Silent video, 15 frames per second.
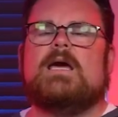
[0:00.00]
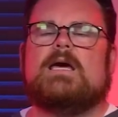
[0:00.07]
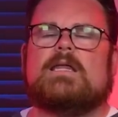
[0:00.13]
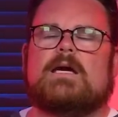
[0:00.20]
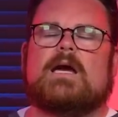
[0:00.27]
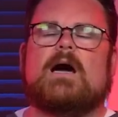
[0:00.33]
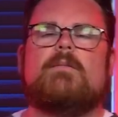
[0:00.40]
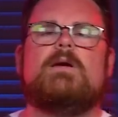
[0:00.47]
in
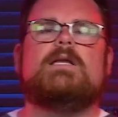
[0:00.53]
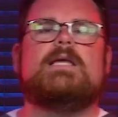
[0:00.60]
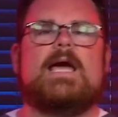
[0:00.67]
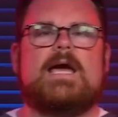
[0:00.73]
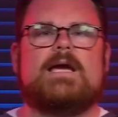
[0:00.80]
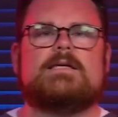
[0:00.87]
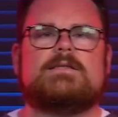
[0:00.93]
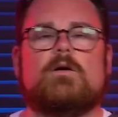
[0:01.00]
the coming
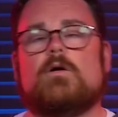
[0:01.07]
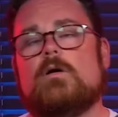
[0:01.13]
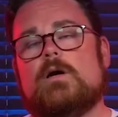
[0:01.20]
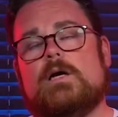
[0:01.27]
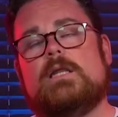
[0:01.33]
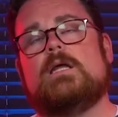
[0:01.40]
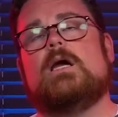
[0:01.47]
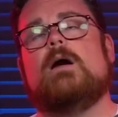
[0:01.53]
days
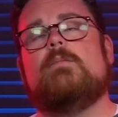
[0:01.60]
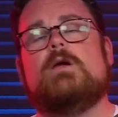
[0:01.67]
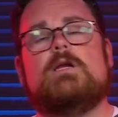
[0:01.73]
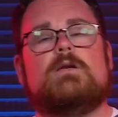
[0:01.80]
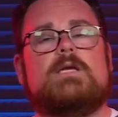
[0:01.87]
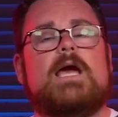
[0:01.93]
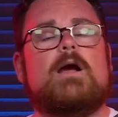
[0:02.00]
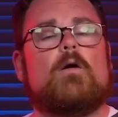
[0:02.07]
or in the
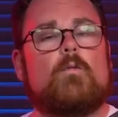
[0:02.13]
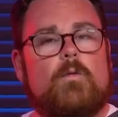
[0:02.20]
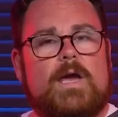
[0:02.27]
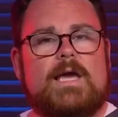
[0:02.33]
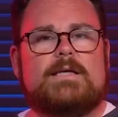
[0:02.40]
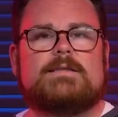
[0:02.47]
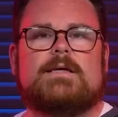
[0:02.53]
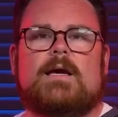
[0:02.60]
coming day or
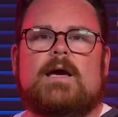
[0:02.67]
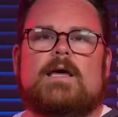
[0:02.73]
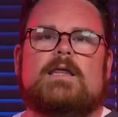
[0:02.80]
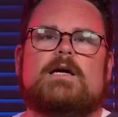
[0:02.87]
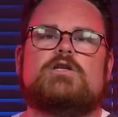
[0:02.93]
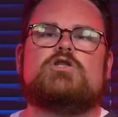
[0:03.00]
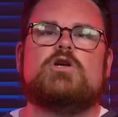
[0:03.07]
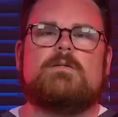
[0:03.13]
weeks
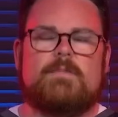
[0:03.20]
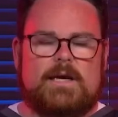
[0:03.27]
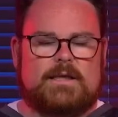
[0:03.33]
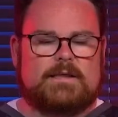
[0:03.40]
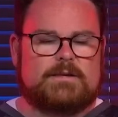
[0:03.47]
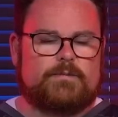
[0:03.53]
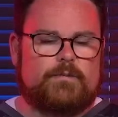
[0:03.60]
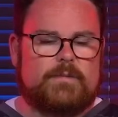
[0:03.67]
that should make
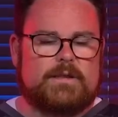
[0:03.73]
this,